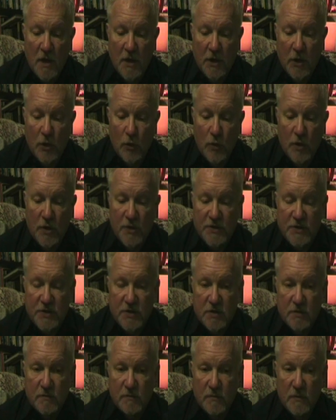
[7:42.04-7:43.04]
In other
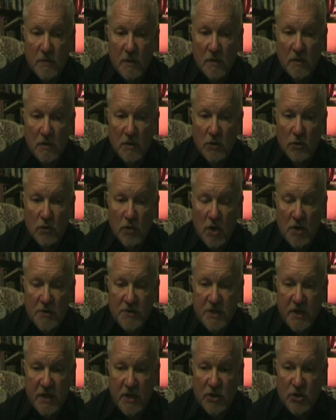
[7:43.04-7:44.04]
words, you
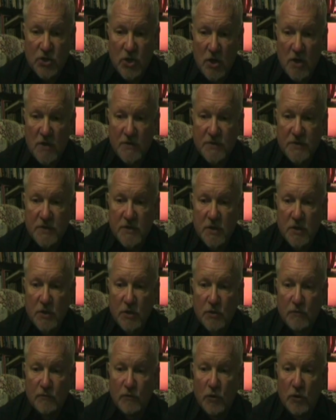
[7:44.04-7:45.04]
can't take a chance.
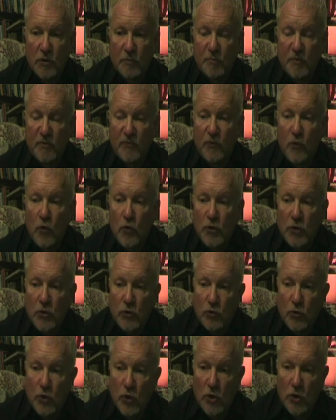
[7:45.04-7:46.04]
You've got to, before
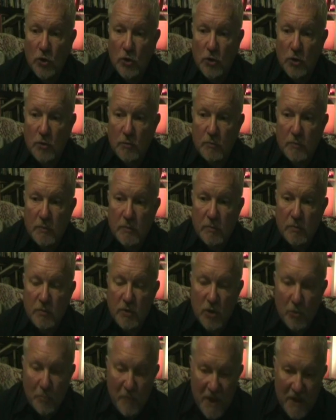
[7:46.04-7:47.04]
you
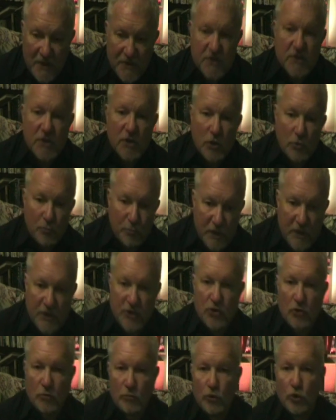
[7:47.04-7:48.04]
commence and
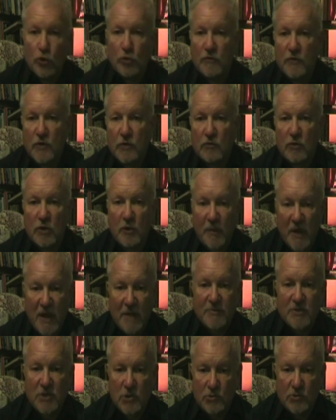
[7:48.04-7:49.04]
complete your maneuver, you've got to be
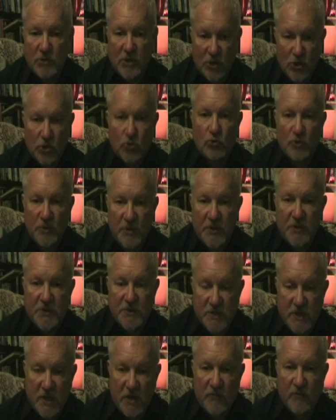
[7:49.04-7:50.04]
absolutely sure that
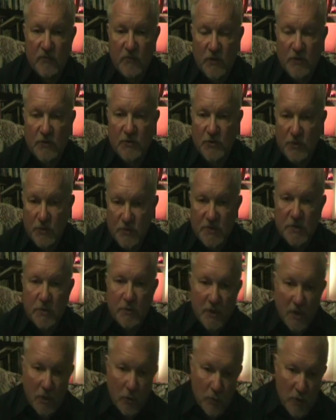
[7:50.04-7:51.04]
it's safe to do
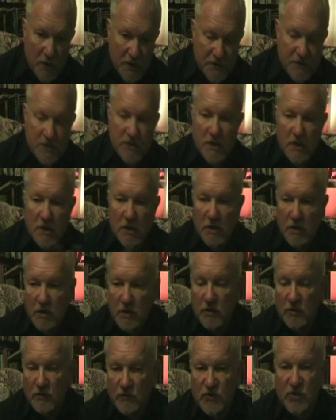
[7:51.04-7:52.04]
so. In other words,
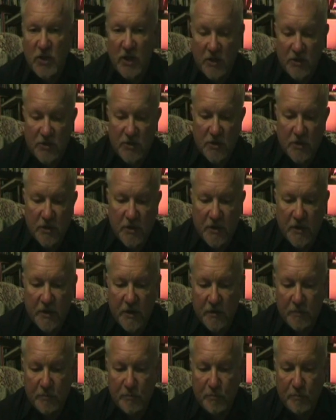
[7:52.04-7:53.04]
you've checked
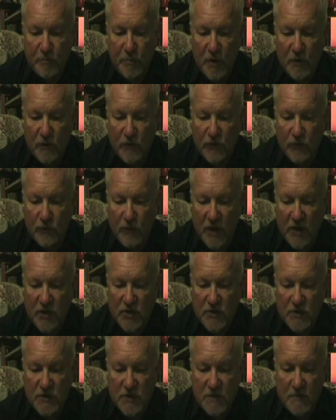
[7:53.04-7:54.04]
in both
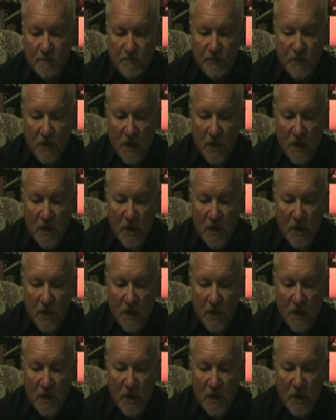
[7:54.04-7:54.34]
directions.